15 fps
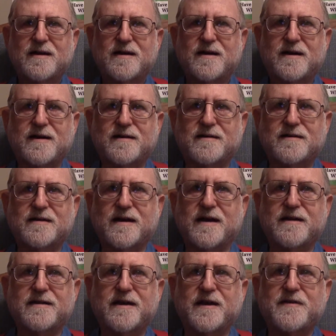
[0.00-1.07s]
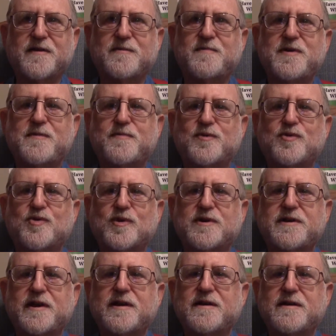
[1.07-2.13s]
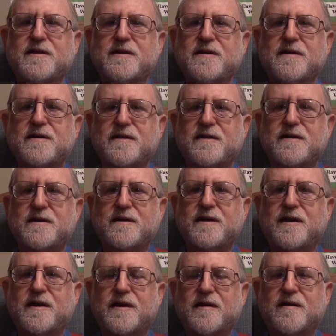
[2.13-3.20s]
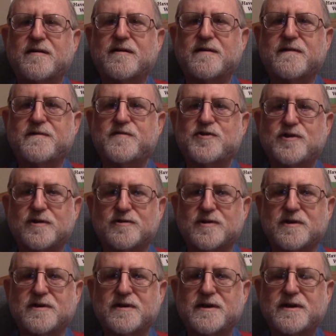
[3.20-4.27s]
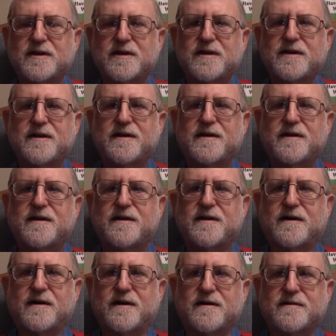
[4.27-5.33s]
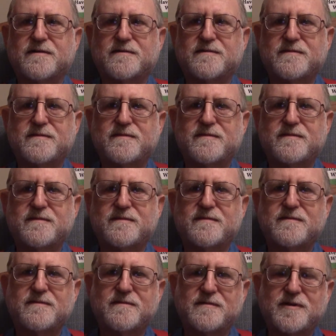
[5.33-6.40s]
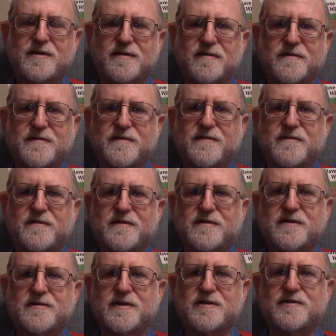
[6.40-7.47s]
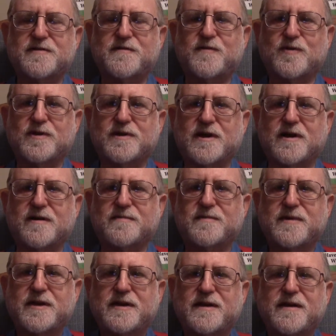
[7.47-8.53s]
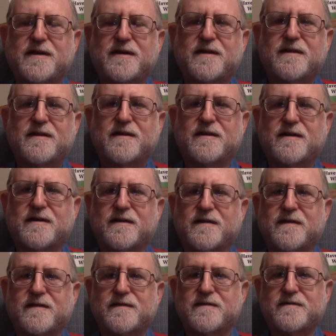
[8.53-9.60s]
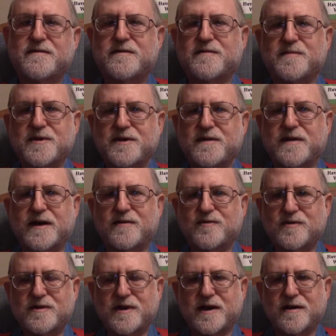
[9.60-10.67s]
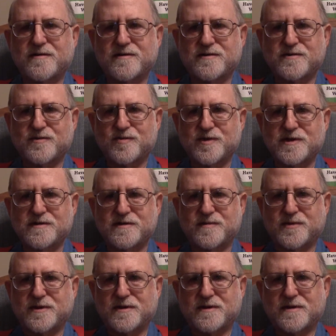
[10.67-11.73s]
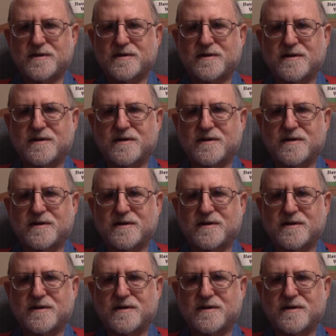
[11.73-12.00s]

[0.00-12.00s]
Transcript: I think people who are taking care of children, you know, essentially full-time, to me that would count as reasonable,